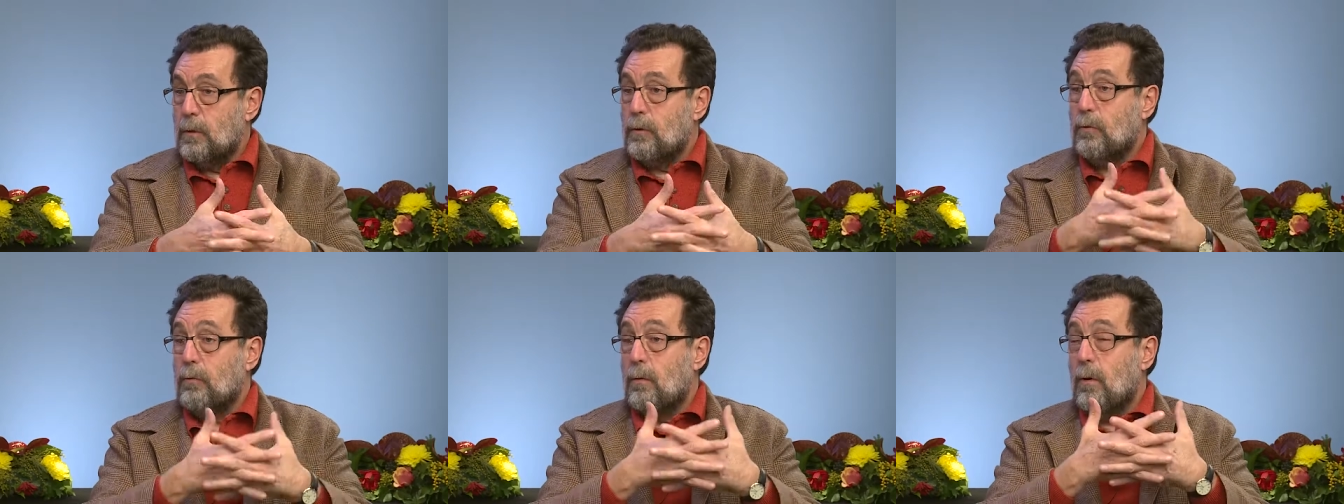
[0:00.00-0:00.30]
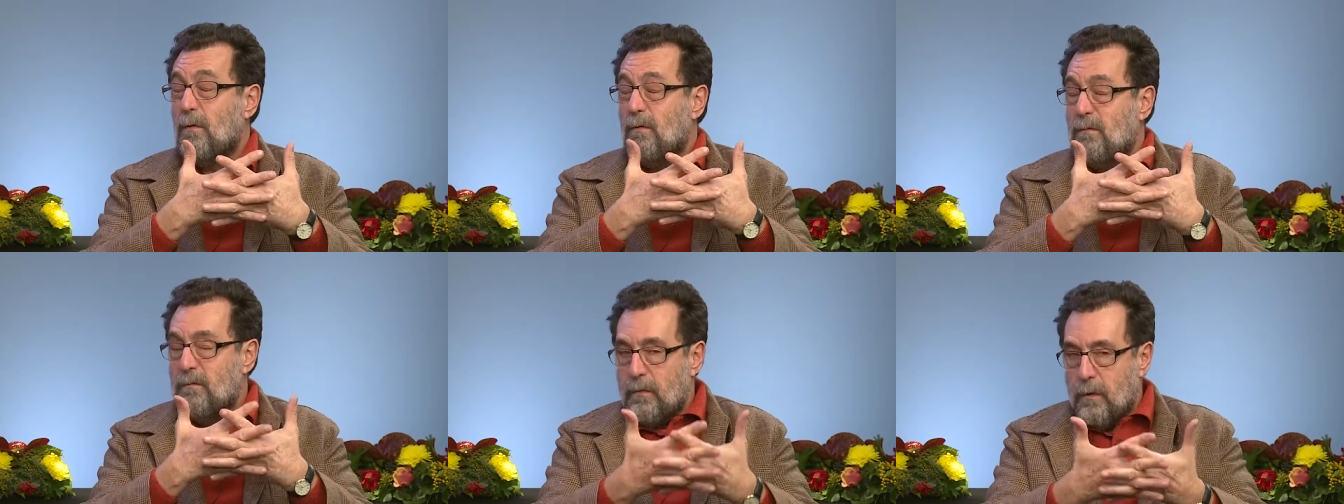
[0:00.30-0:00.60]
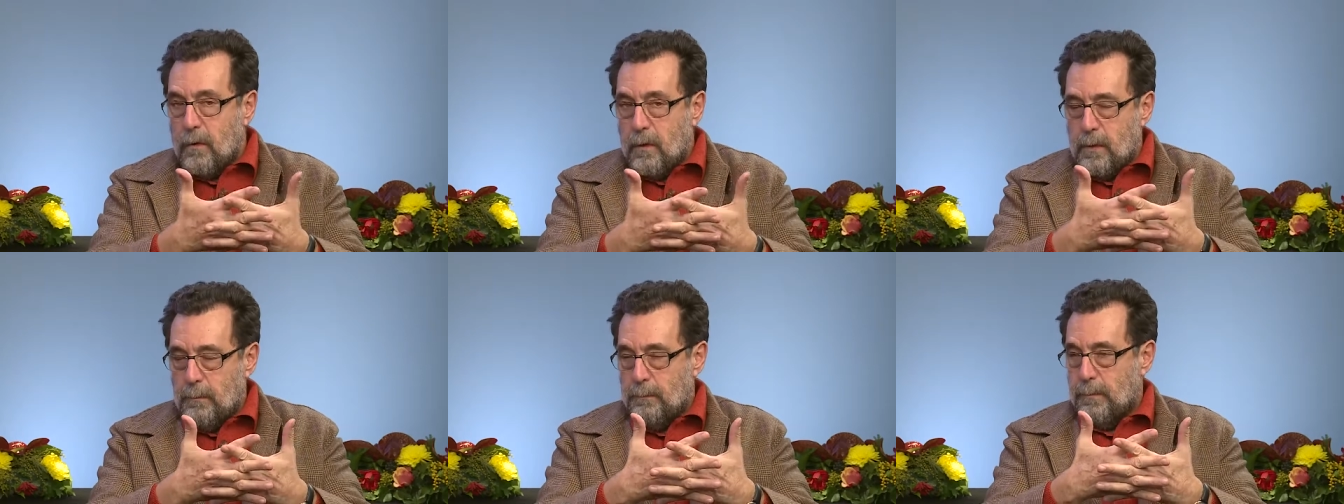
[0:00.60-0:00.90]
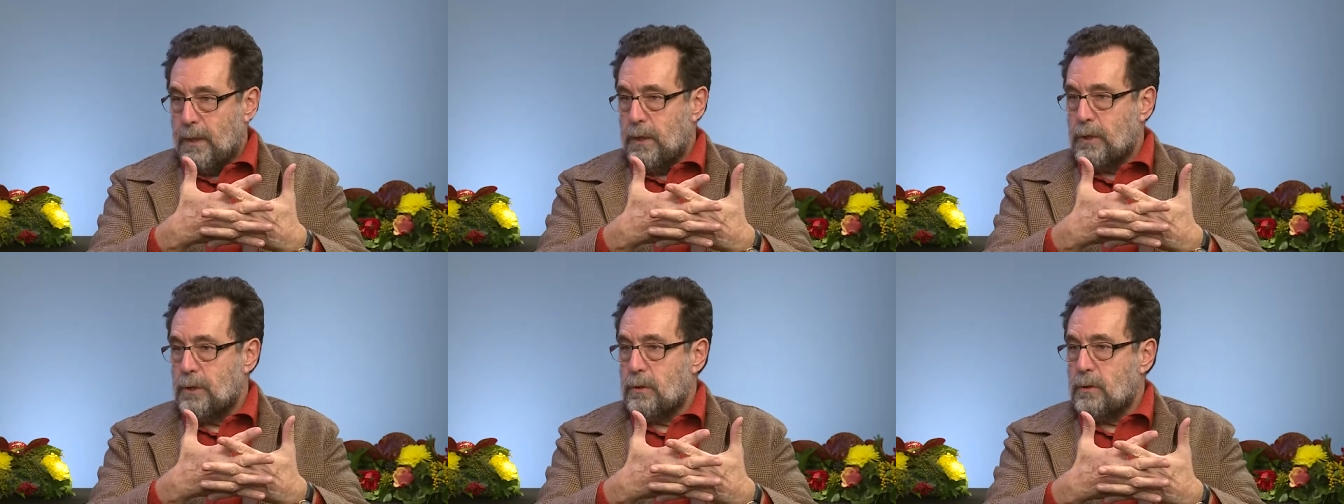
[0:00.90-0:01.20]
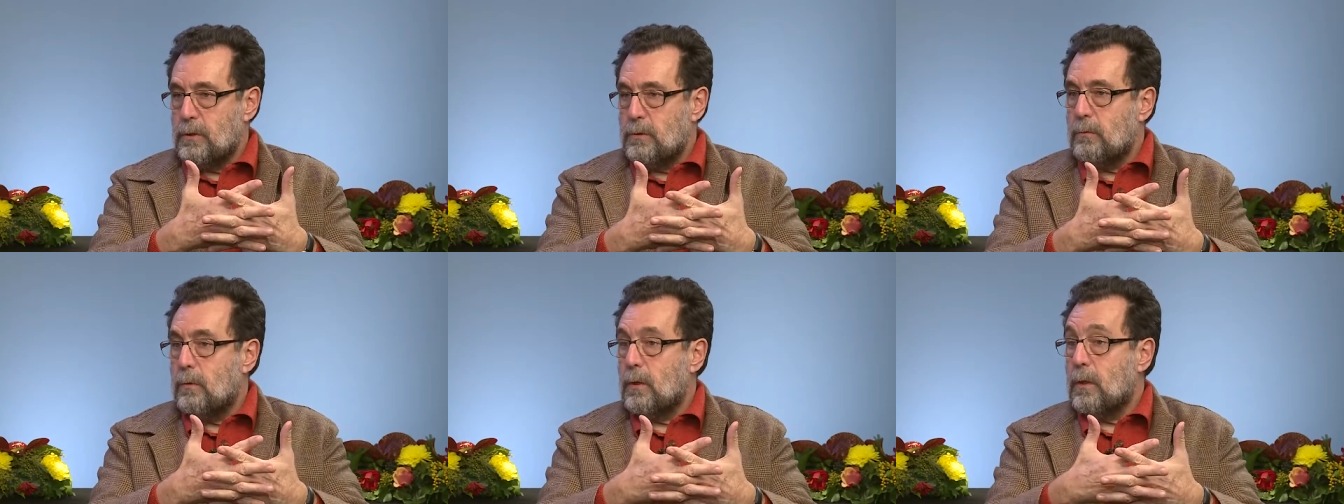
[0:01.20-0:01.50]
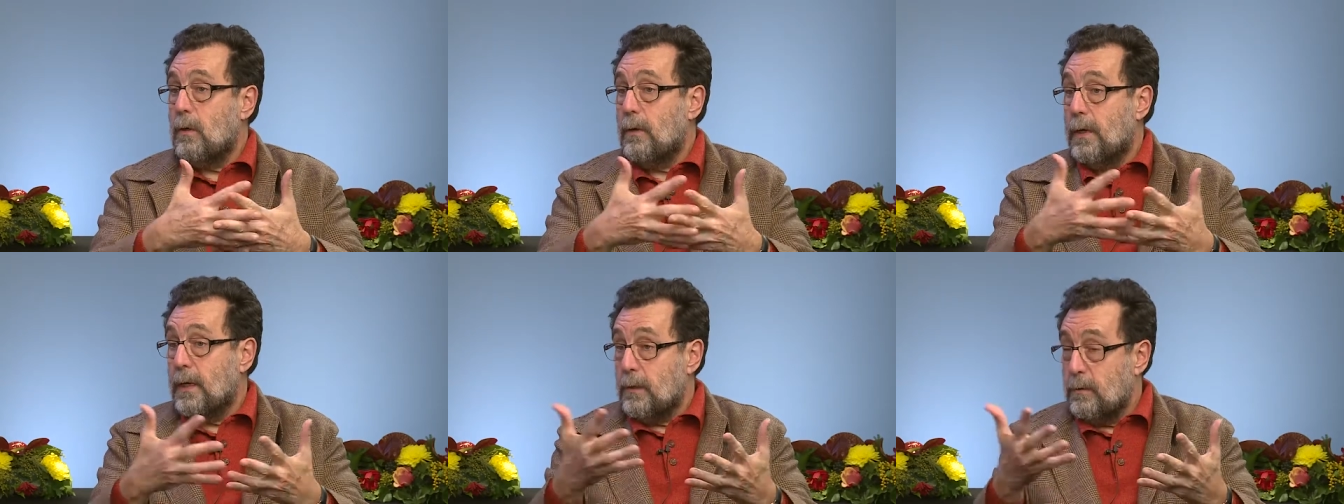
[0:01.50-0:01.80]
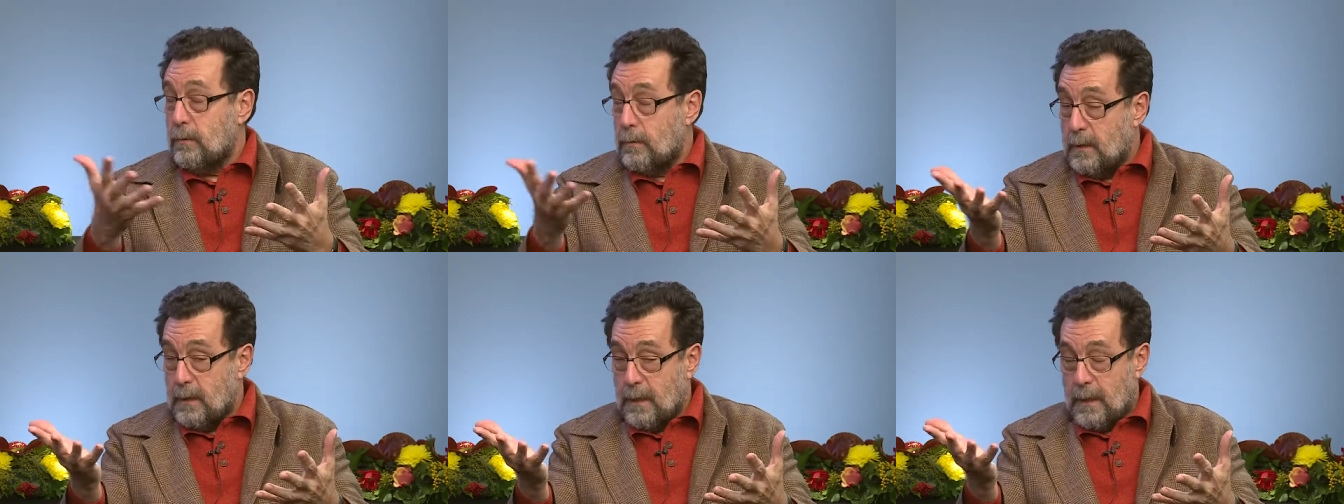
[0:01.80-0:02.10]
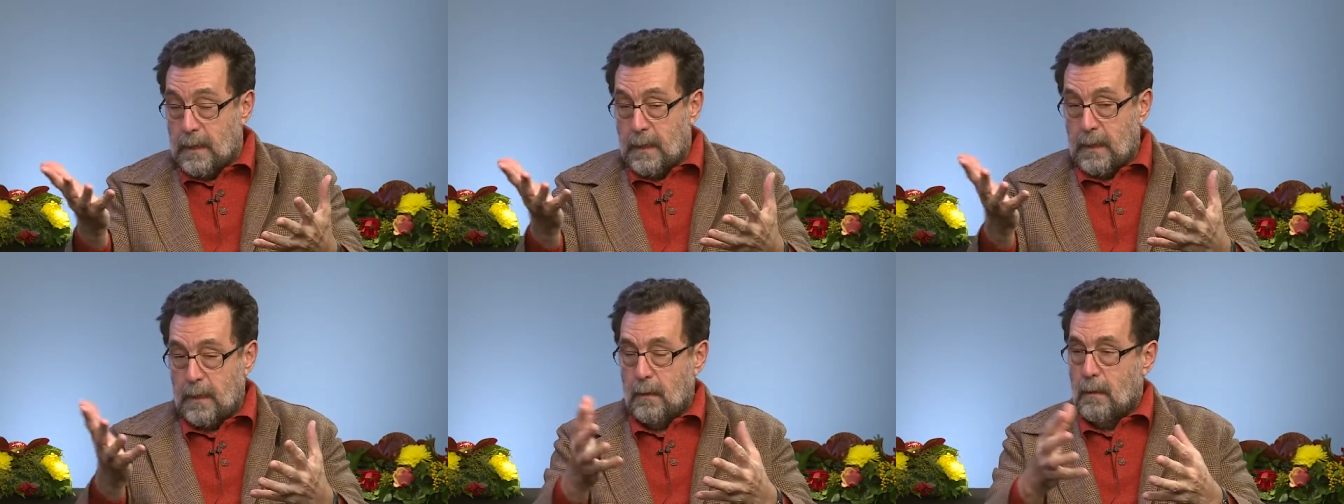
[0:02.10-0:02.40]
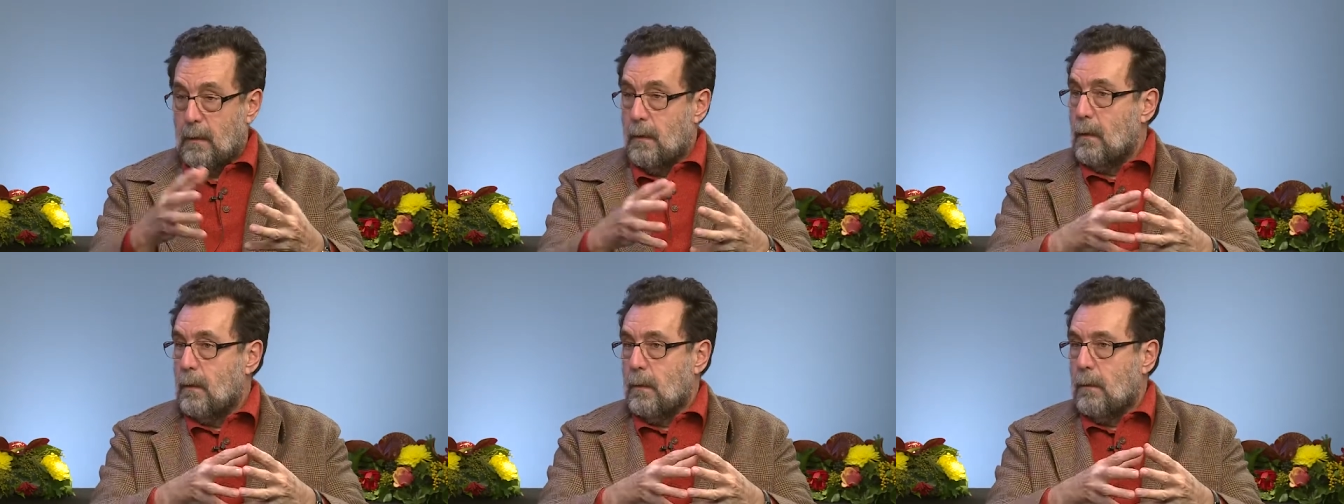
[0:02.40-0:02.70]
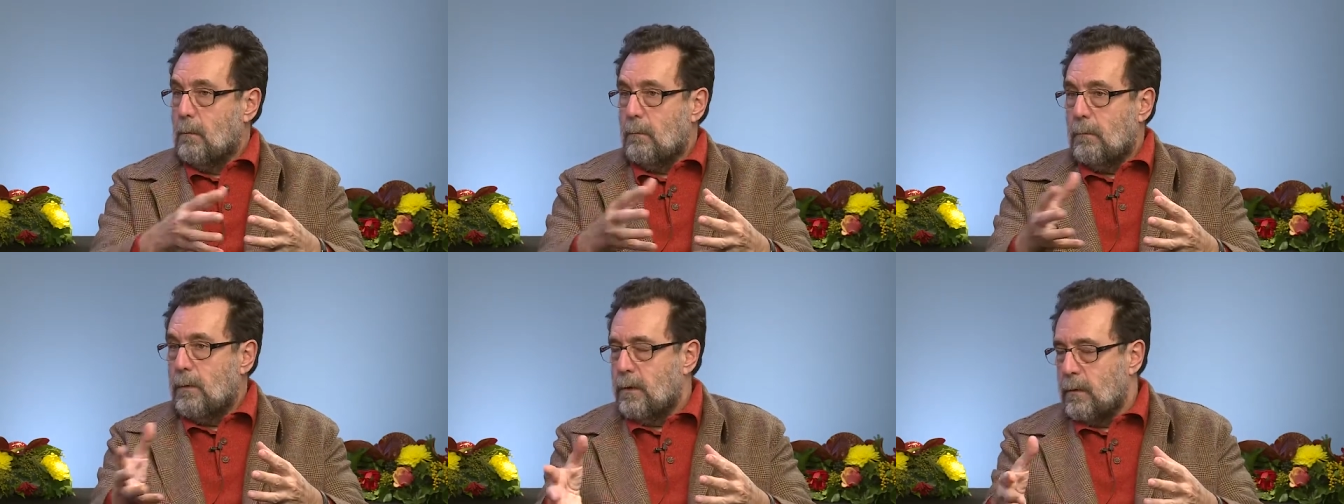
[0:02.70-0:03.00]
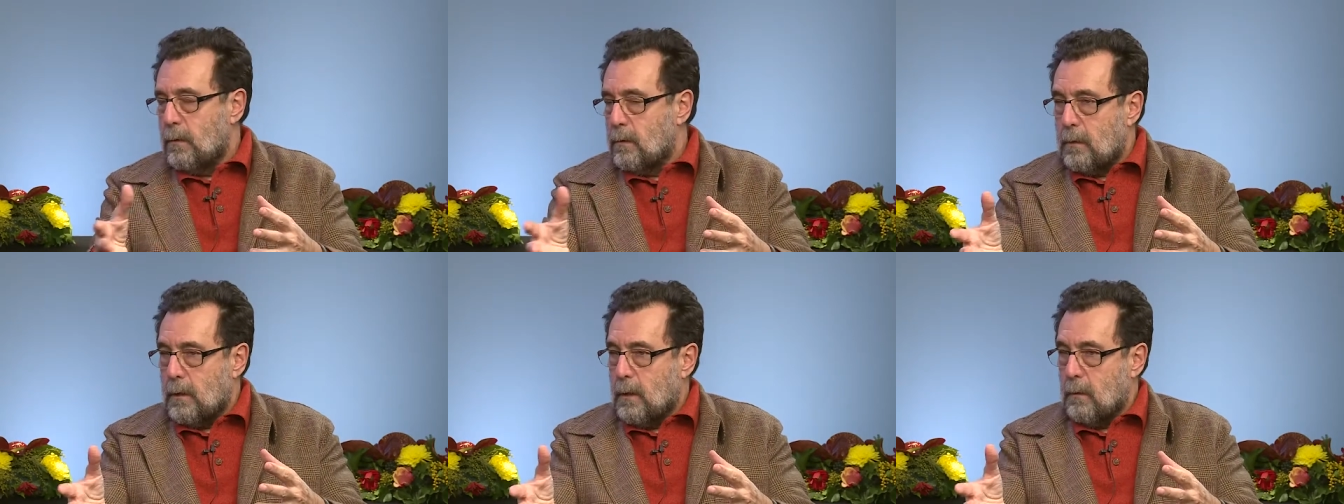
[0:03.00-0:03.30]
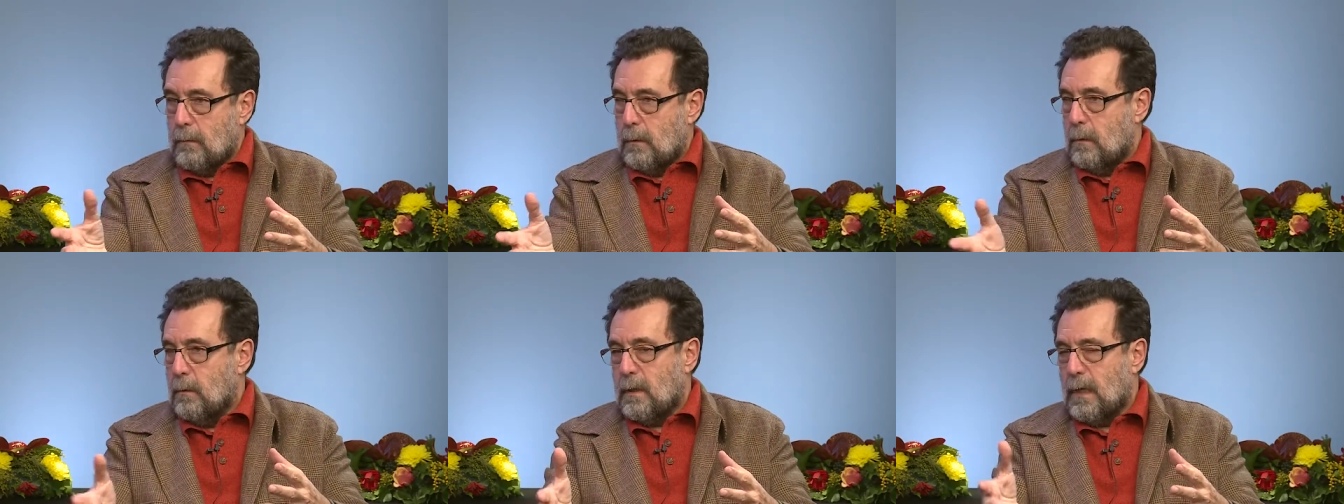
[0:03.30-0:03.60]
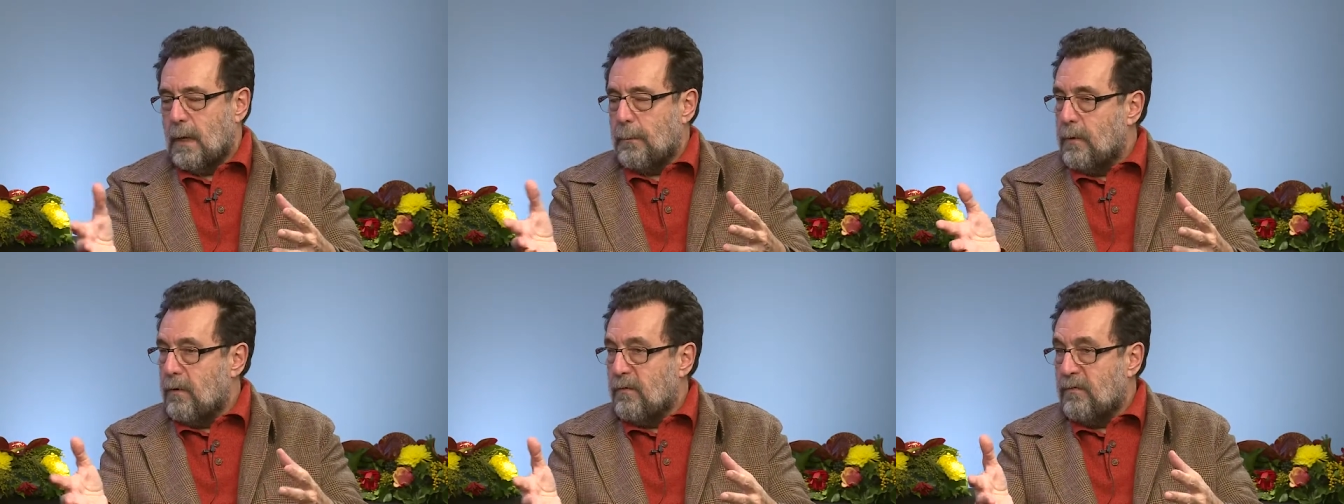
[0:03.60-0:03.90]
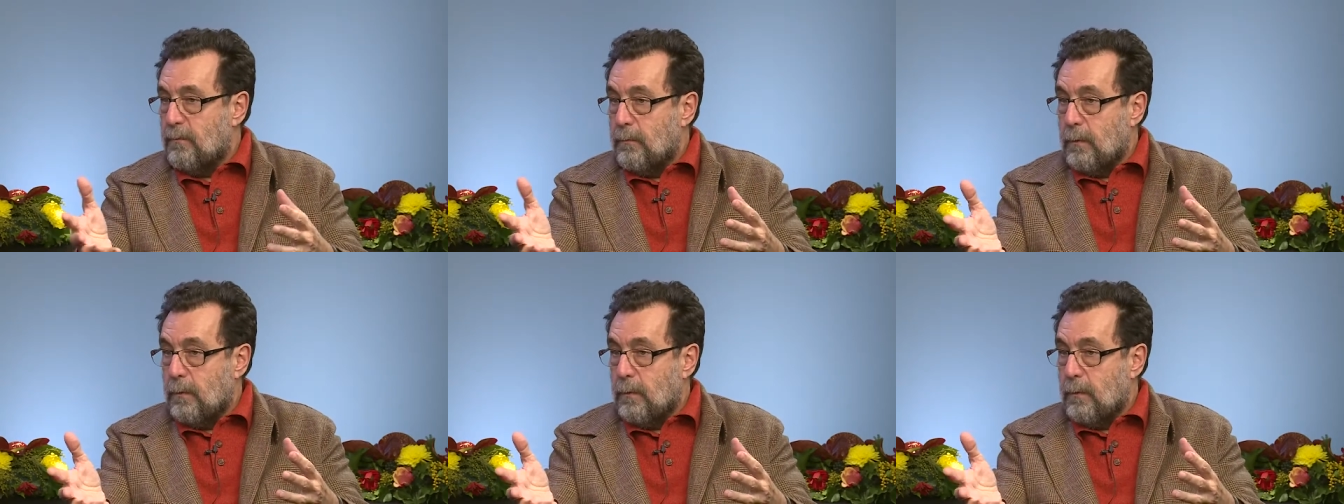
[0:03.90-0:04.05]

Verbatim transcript: to avoid patients who are going to die within a couple of